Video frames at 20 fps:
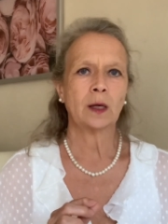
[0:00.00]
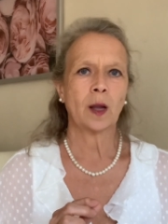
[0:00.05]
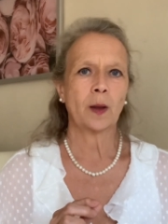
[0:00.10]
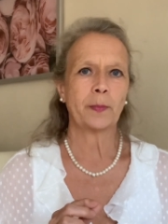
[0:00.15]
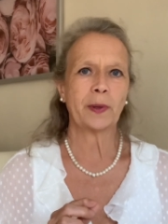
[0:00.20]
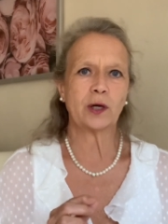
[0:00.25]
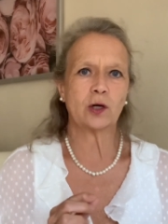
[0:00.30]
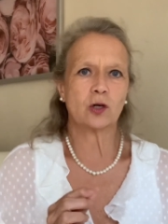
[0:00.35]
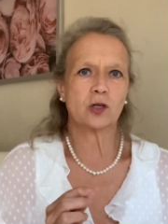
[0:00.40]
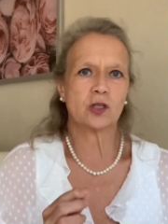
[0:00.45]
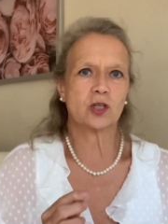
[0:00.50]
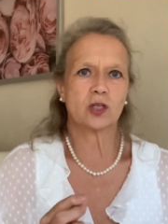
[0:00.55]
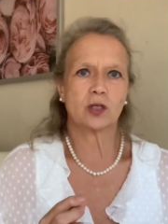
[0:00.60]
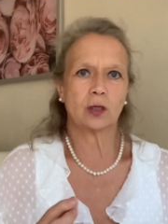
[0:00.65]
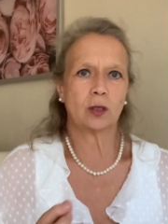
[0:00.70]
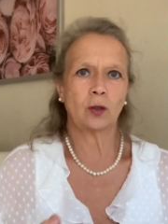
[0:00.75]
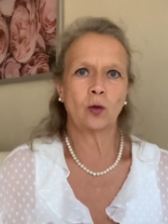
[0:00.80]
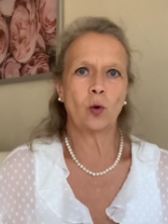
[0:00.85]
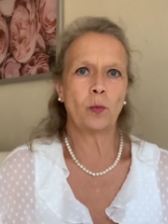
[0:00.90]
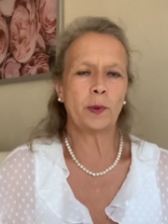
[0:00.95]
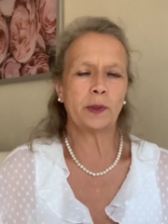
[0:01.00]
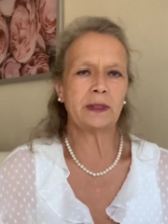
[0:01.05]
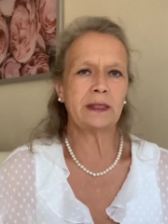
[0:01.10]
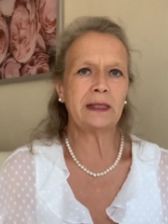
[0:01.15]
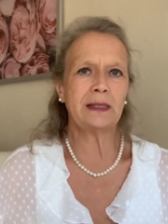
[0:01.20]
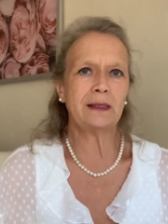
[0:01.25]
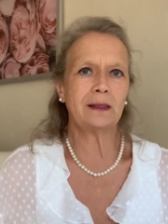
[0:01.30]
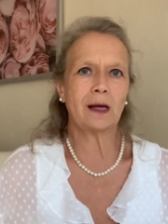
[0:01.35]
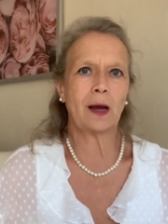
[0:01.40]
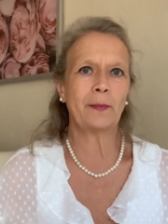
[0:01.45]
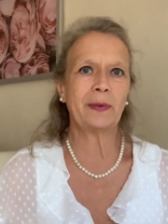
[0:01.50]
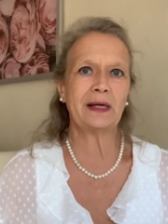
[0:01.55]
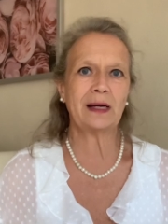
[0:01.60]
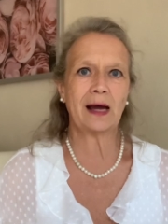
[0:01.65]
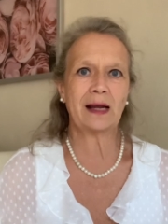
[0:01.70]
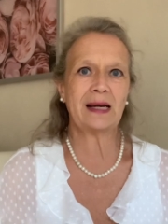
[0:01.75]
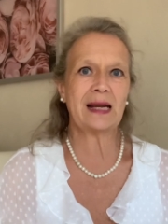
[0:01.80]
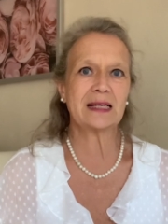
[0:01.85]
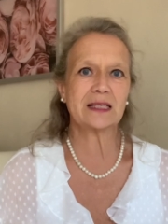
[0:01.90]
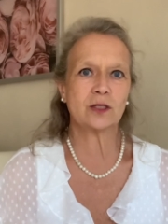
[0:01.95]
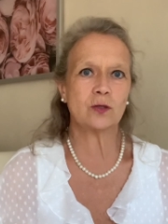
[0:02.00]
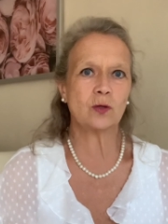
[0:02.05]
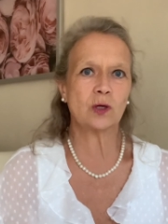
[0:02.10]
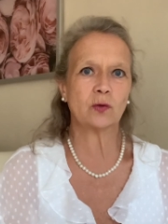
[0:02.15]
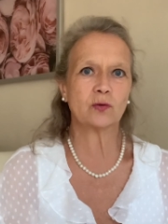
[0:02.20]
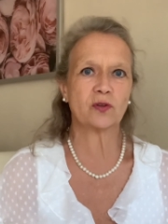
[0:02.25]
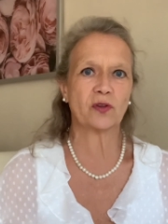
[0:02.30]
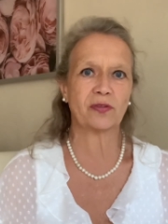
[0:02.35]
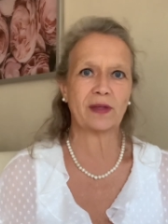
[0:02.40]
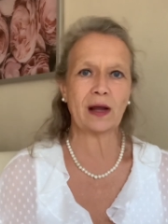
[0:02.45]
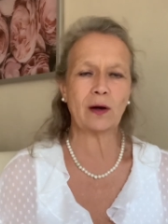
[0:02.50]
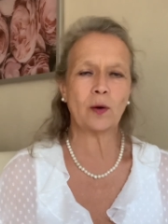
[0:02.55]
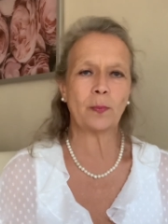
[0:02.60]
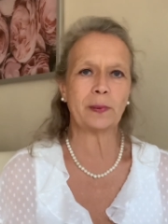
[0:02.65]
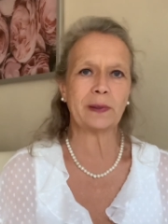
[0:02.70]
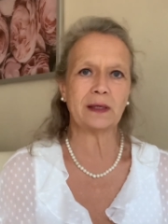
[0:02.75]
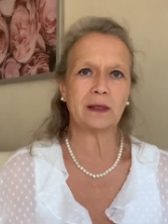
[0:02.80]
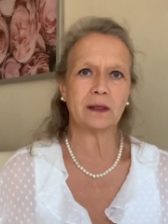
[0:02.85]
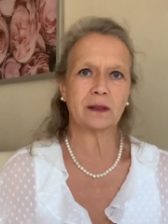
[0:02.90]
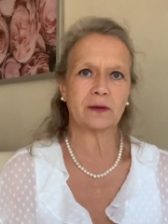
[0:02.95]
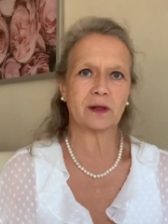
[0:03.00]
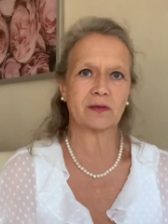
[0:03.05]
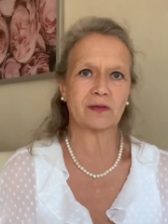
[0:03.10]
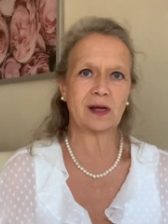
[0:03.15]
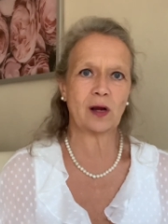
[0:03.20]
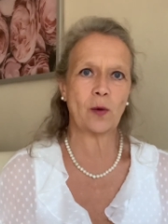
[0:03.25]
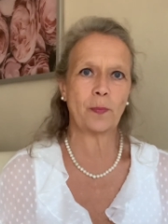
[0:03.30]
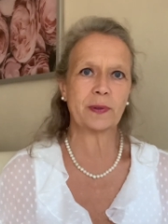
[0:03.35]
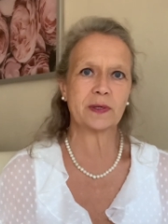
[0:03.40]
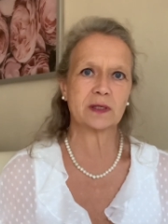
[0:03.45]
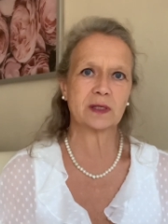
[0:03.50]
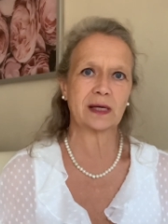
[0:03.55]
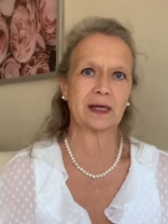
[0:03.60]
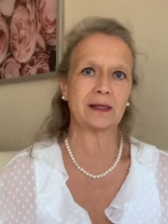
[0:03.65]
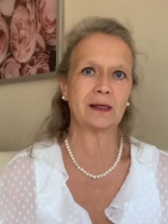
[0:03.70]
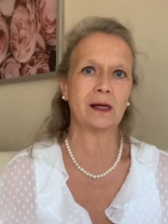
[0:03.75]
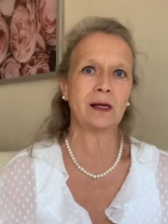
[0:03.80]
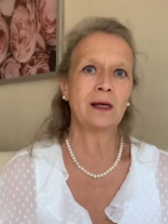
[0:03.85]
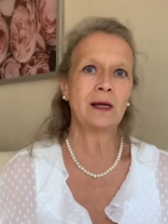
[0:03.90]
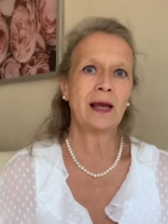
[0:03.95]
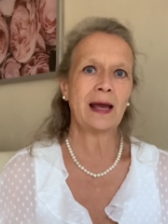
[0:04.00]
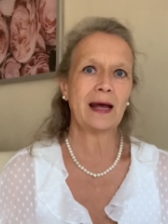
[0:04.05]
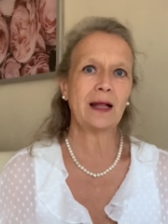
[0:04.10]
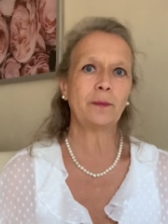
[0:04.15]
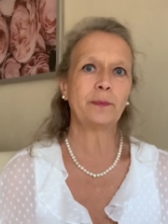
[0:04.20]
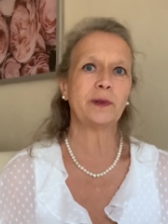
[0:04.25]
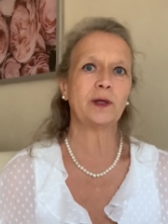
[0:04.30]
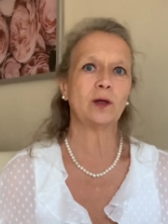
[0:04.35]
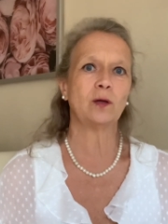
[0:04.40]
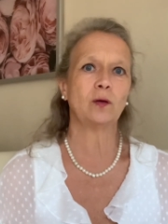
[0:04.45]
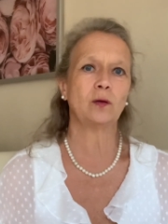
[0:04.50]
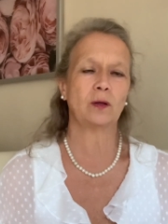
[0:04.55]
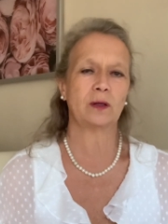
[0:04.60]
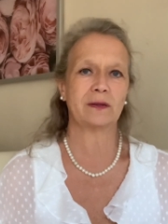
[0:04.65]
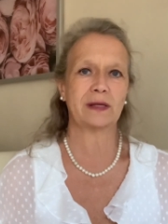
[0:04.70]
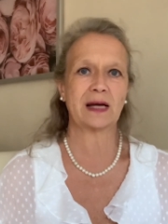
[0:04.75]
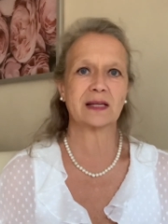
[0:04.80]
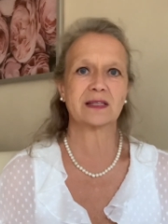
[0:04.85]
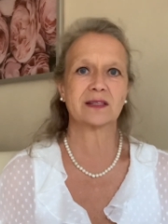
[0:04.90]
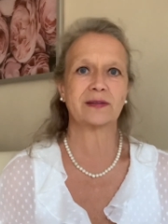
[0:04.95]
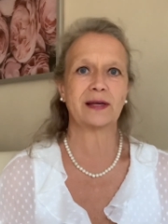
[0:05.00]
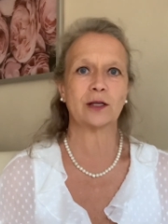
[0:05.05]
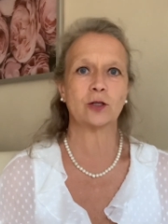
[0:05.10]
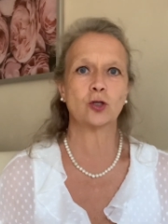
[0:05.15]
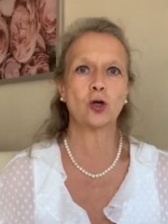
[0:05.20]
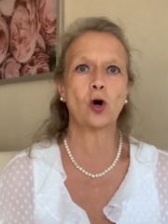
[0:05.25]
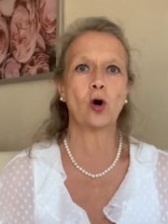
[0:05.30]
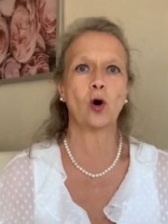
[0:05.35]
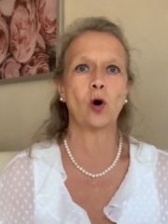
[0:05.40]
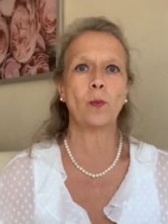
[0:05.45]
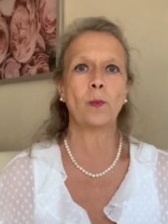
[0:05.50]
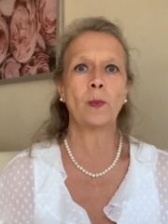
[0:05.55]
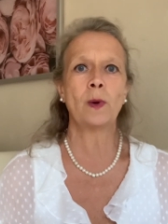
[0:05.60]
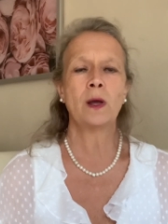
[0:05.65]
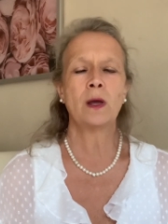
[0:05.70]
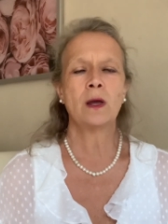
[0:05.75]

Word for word: Because nobody, I mean, unless you go to therapy, the therapist can help you, that's their job,